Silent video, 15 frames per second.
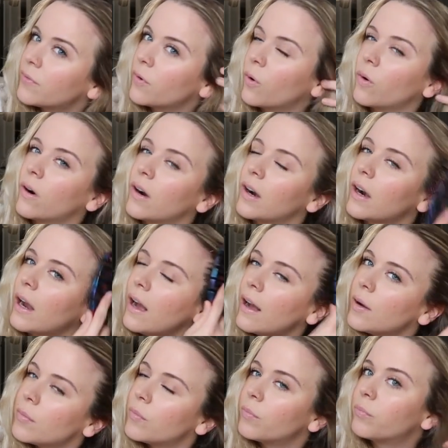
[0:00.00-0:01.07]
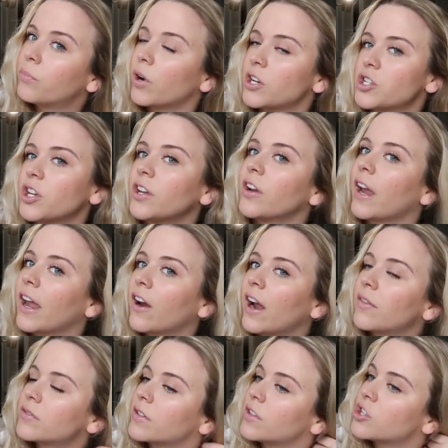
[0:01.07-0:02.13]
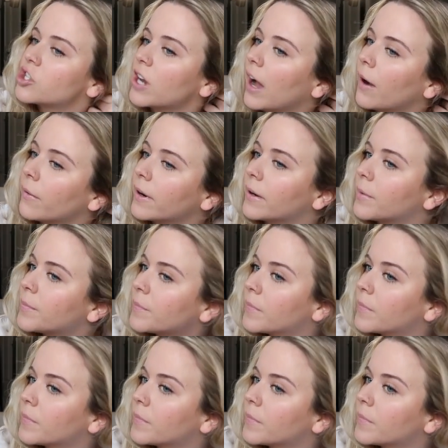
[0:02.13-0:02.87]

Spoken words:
for brushing your hair after the shower.